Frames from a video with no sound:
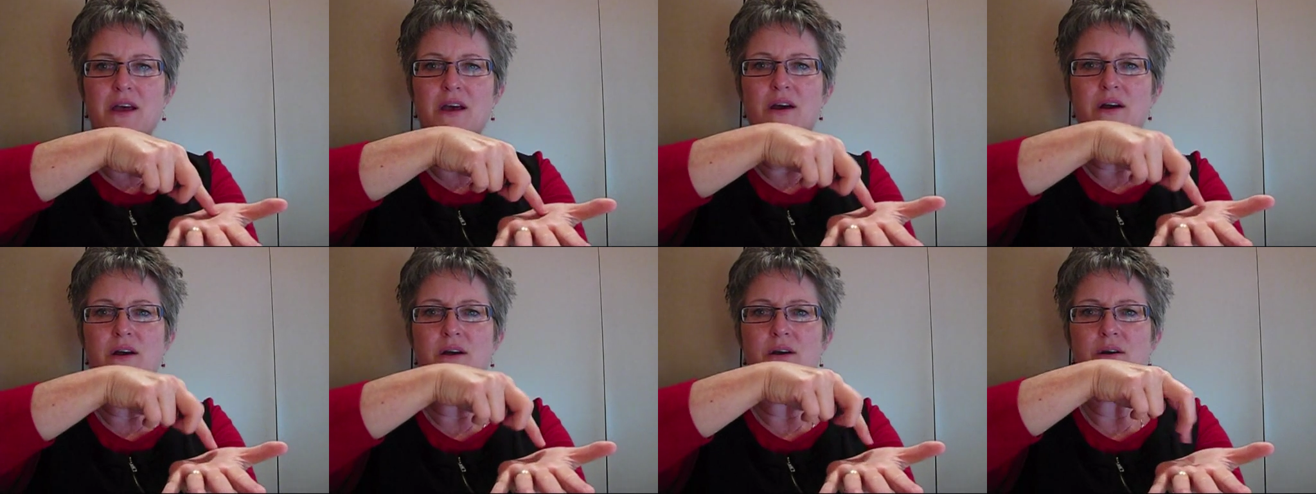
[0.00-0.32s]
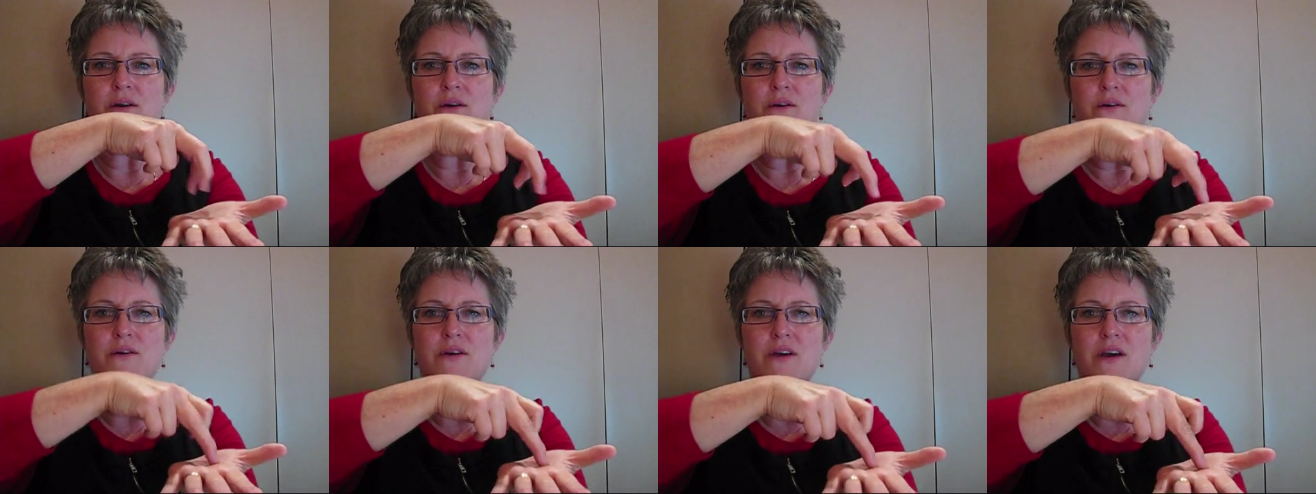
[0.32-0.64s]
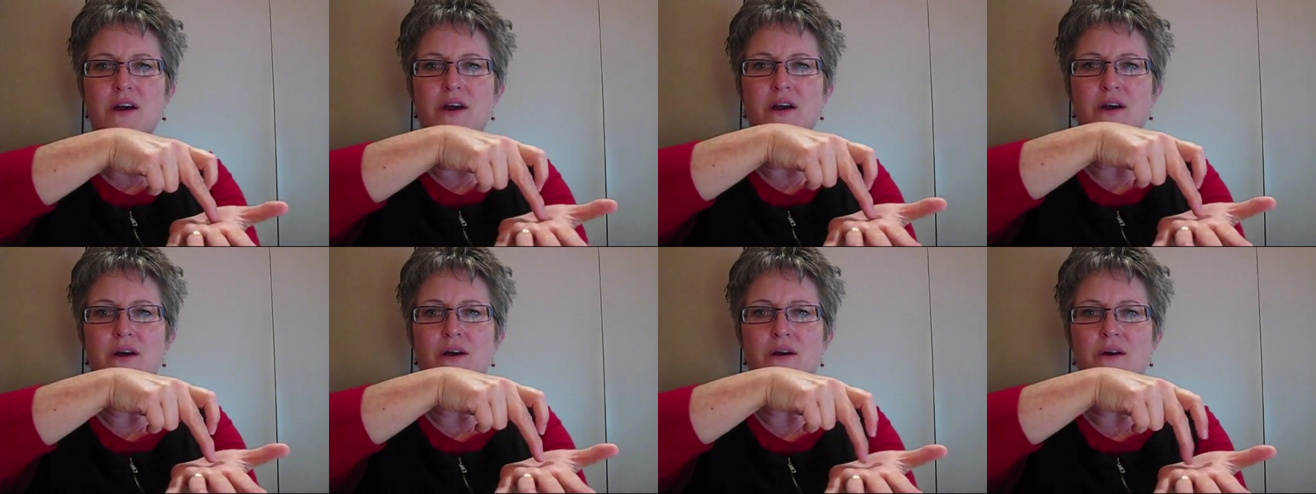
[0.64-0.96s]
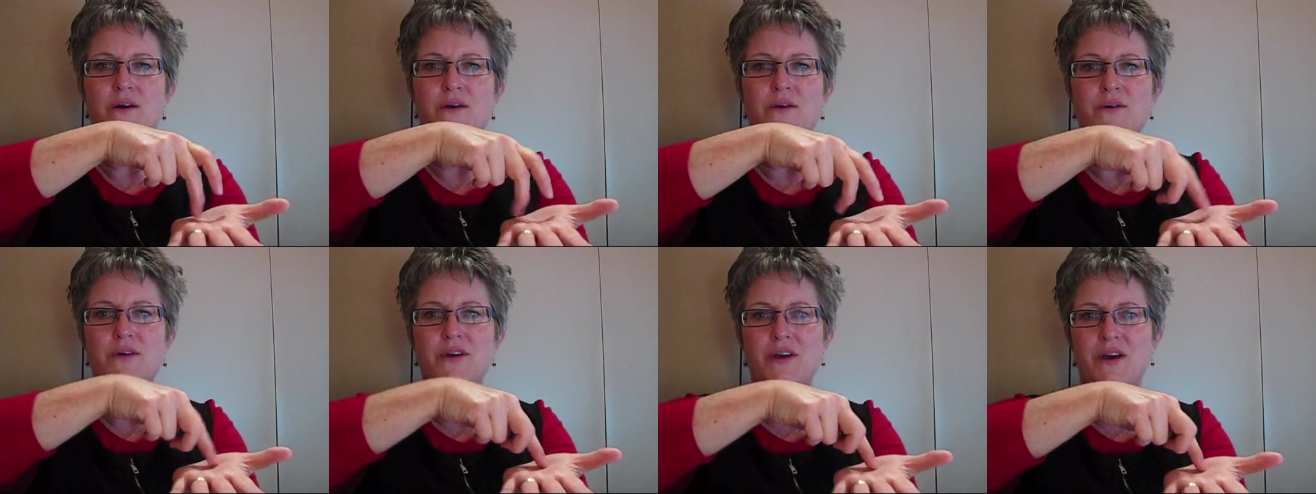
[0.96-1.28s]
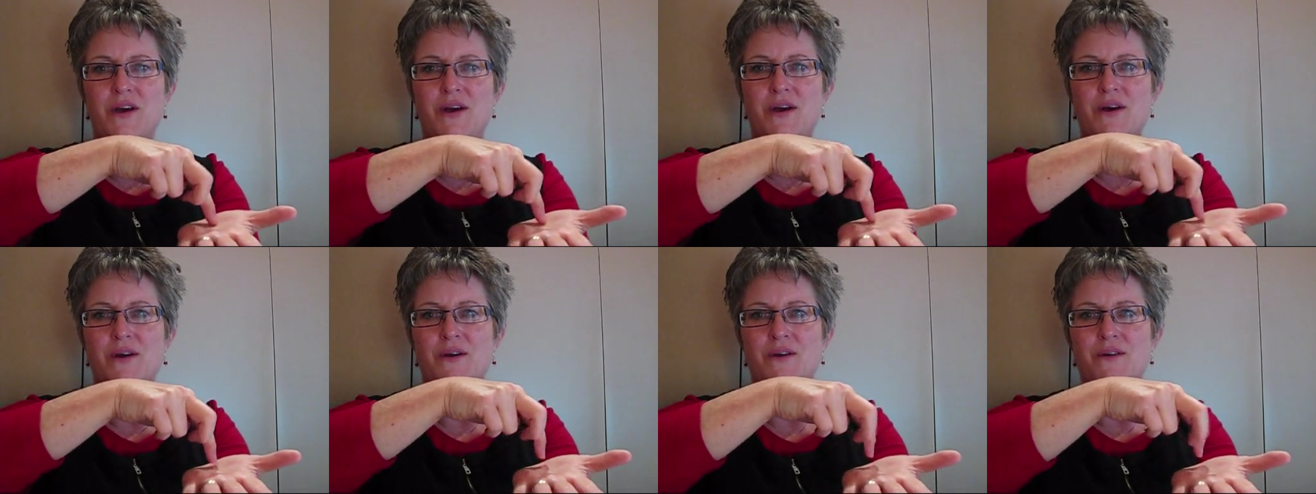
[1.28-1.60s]
go, go,
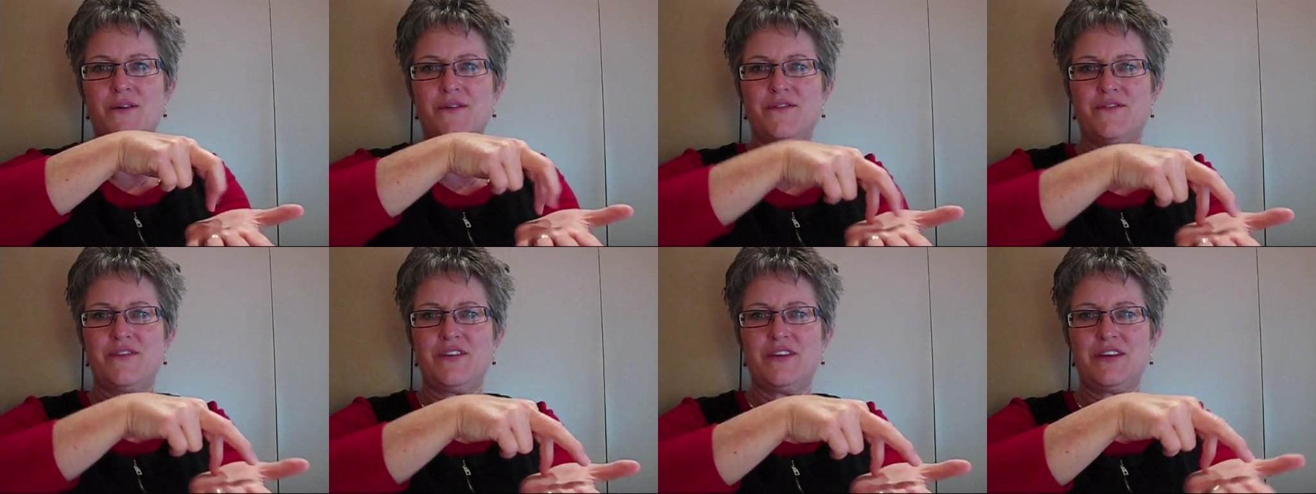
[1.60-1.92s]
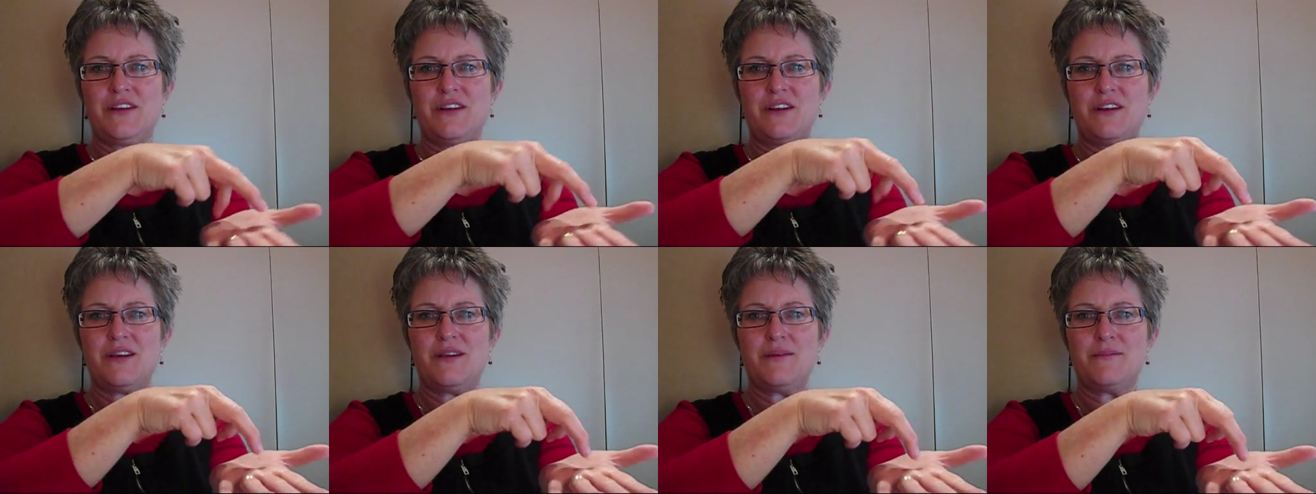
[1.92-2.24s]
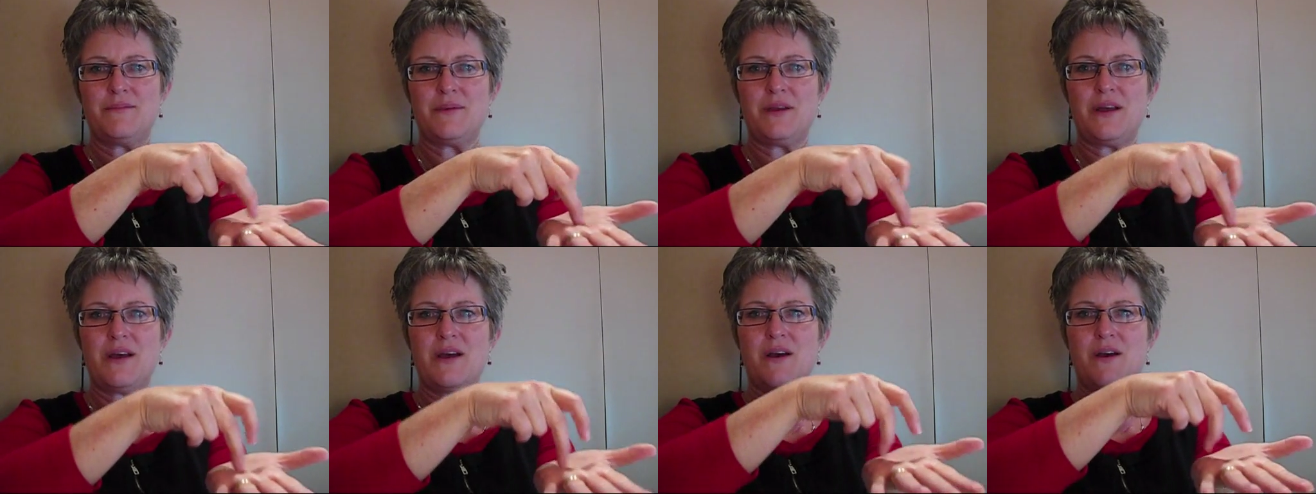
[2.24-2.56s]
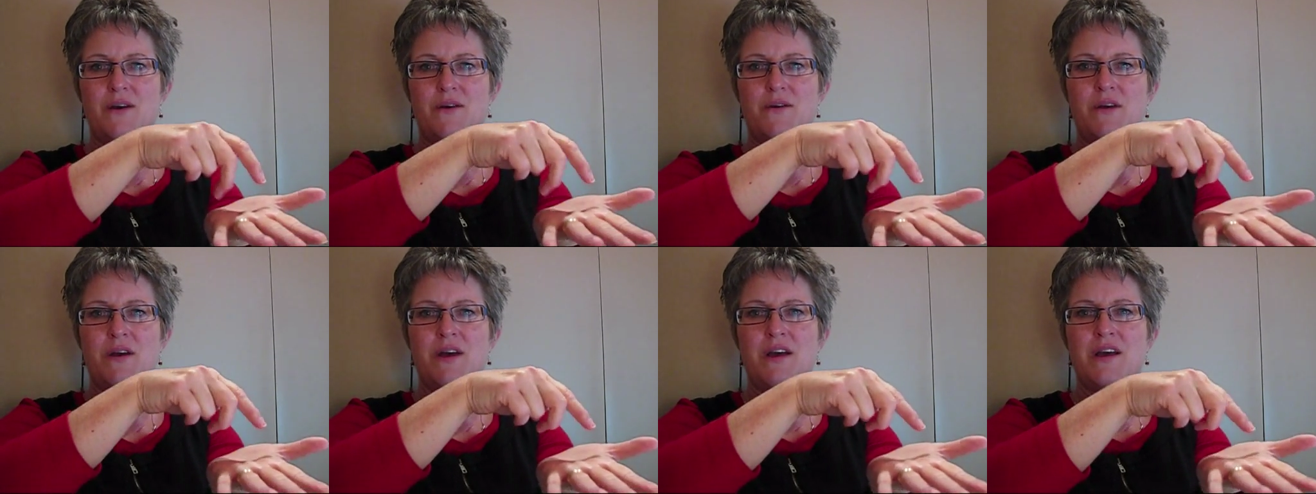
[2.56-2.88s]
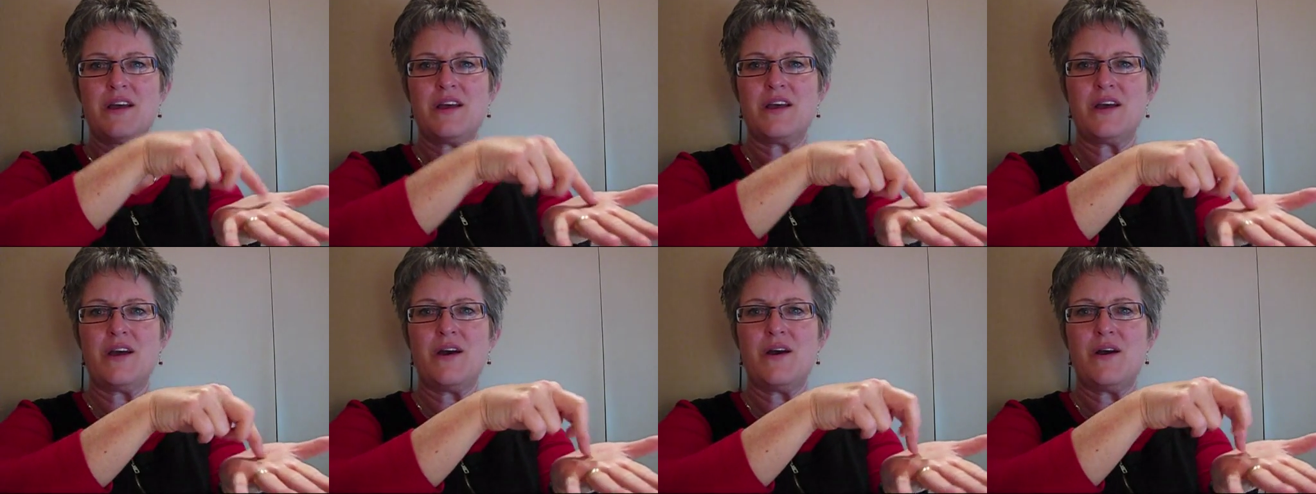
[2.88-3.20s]
go, Philip, go,
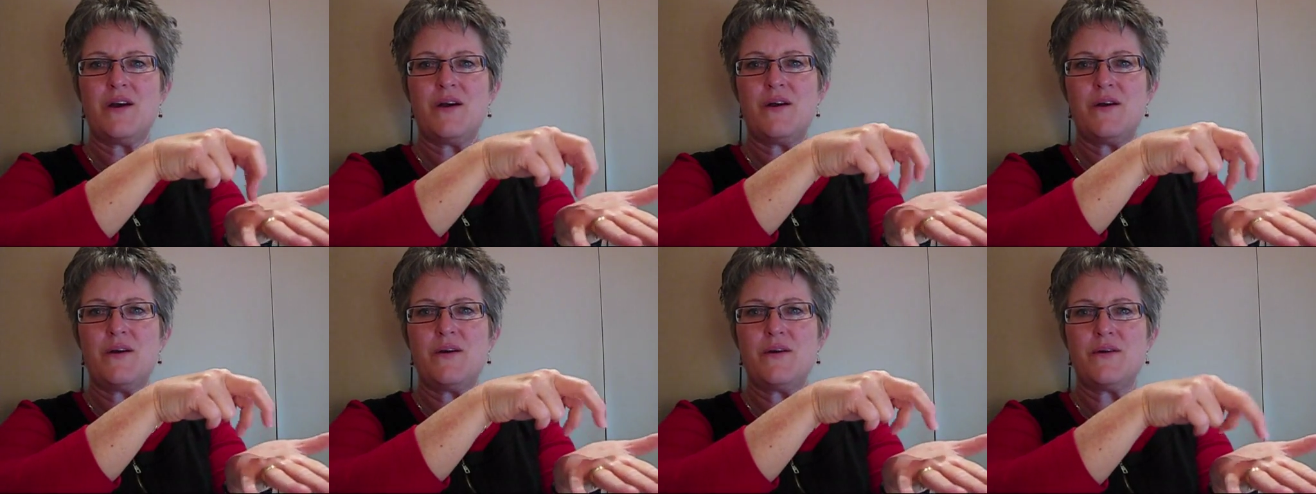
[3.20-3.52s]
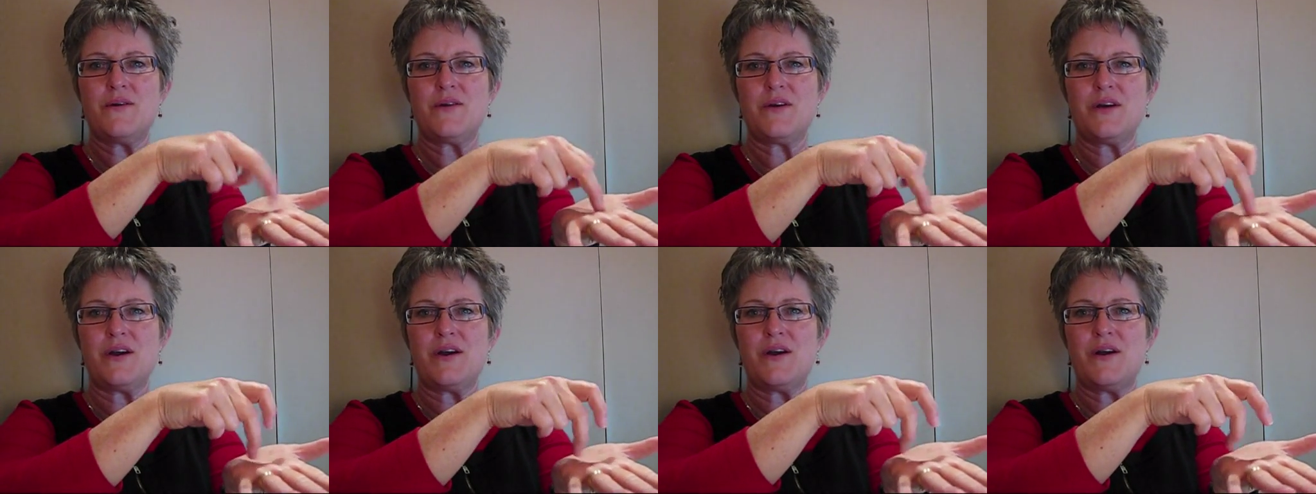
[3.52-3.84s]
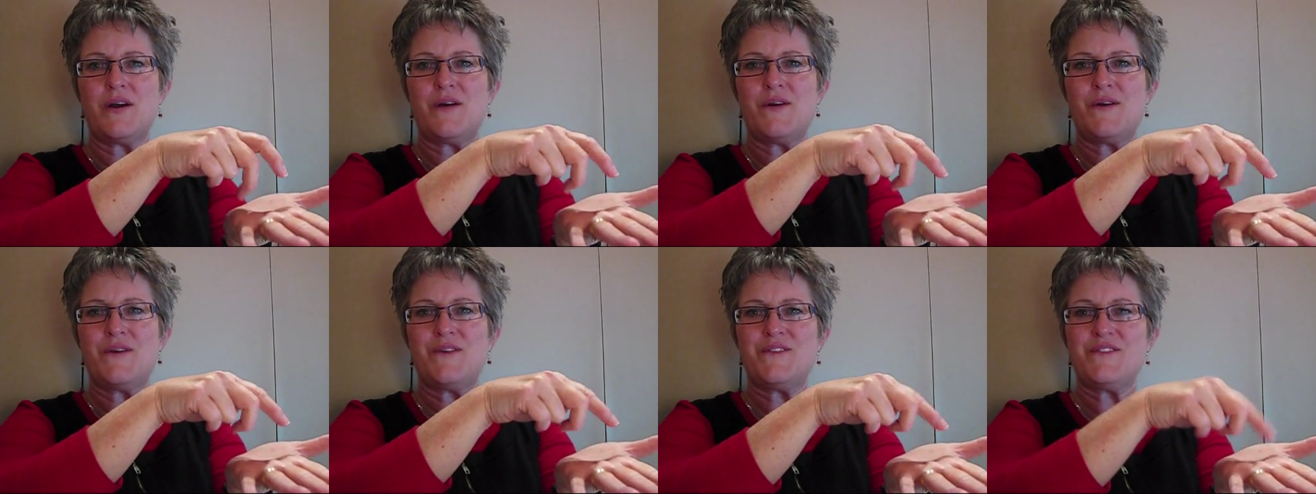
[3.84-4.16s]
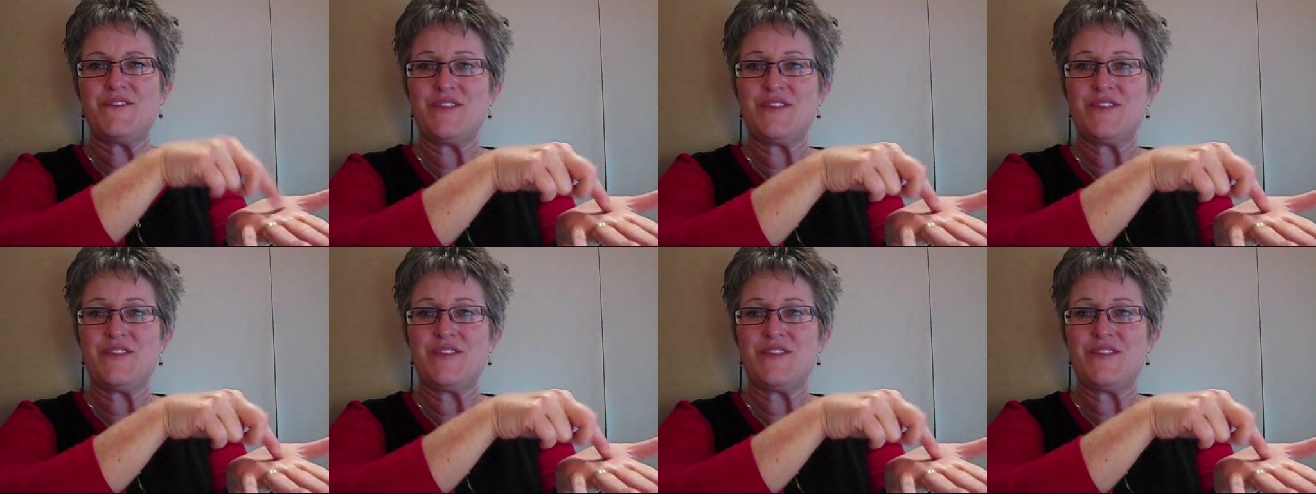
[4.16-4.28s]
go, go,